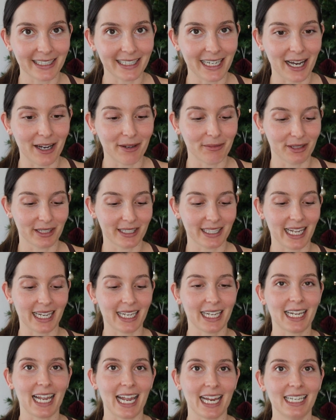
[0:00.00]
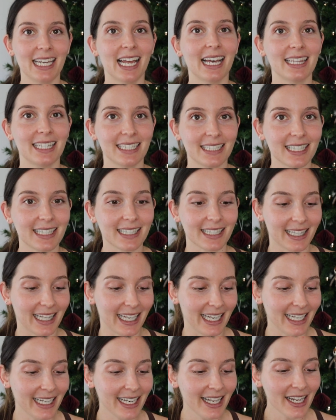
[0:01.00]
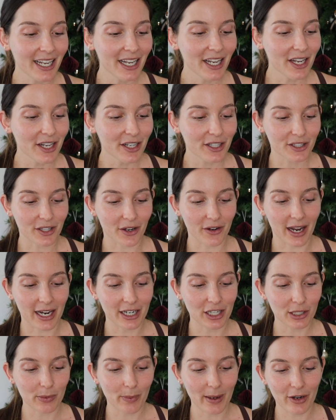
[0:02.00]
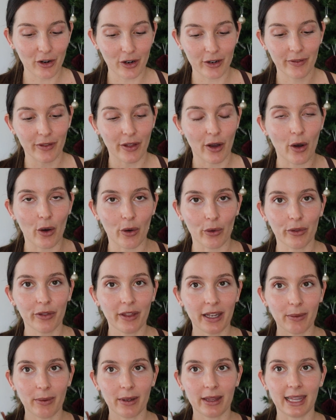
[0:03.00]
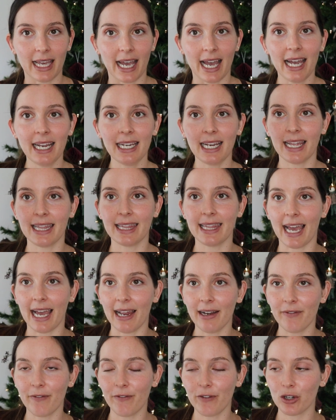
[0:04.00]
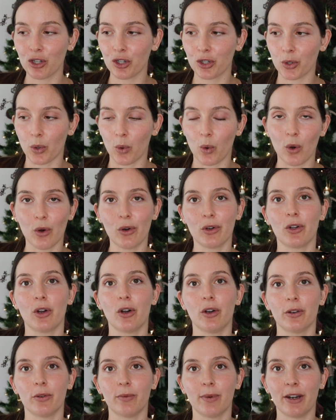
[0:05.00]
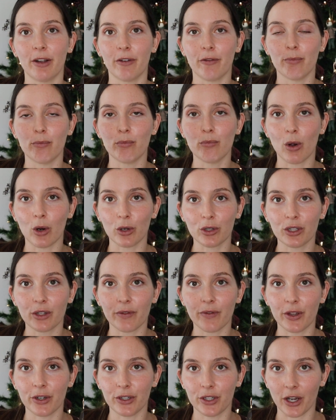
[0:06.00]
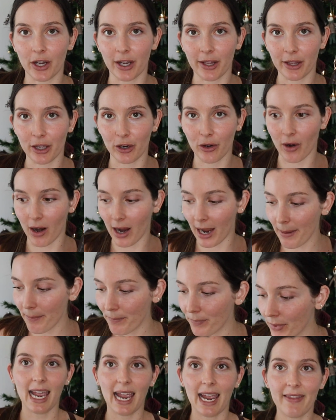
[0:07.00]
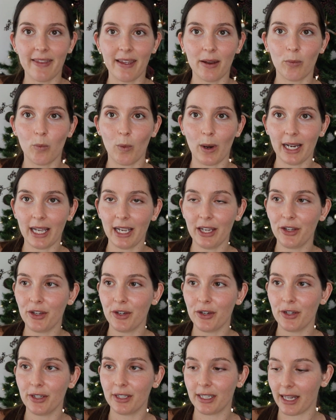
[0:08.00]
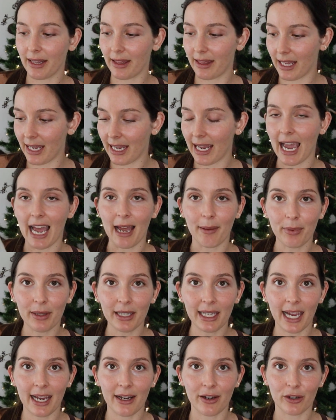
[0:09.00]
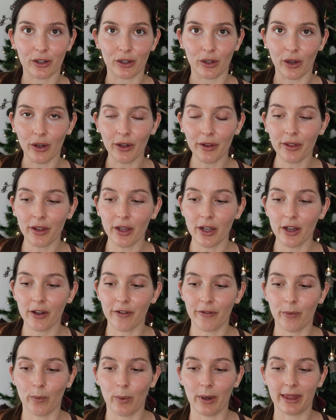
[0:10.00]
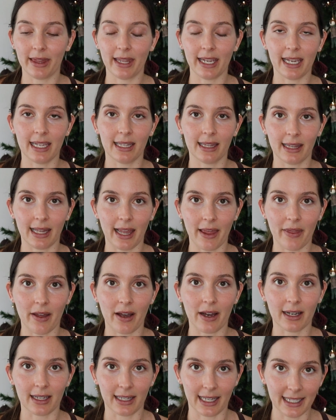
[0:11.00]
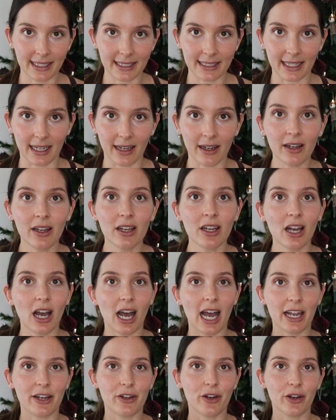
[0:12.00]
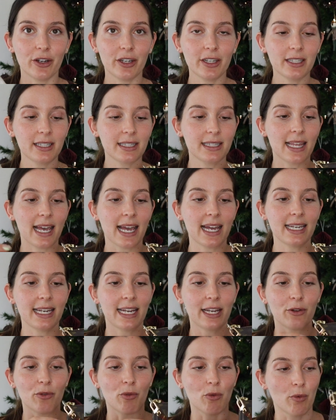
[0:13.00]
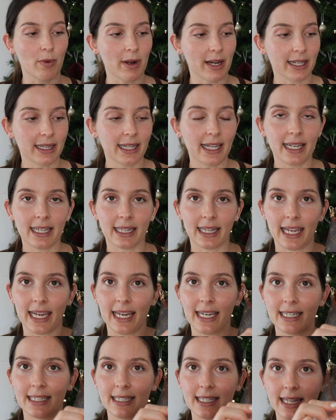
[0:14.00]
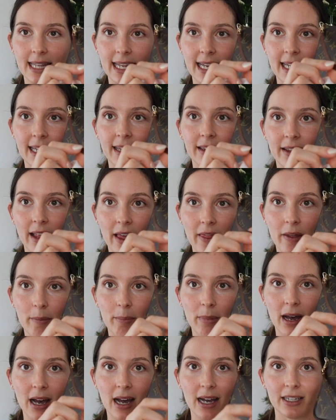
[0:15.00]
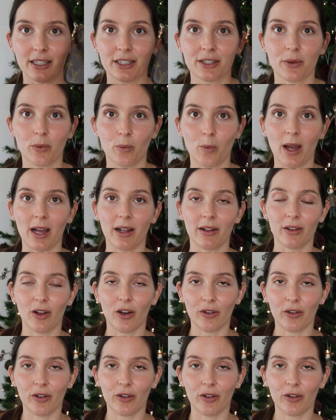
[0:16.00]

Now I'm just like, okay, now this is clean. So I just went over the whole thing with that and that for sure got rid of most of the dirt and the grime. And then when I used the applicator cloth, with the leather cleanser, I noticed that it really cleaned the leather parts well.